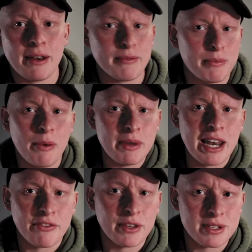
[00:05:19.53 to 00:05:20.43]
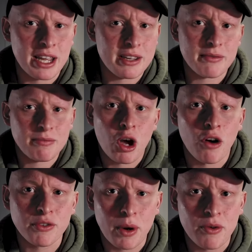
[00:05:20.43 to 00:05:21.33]
and when we left it was like
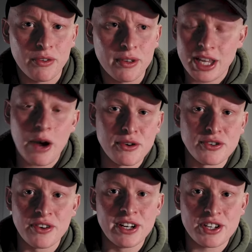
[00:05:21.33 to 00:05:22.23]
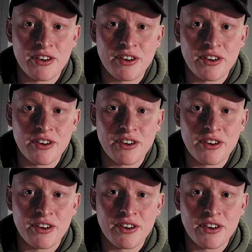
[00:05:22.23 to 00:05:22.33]
half 12. So that was really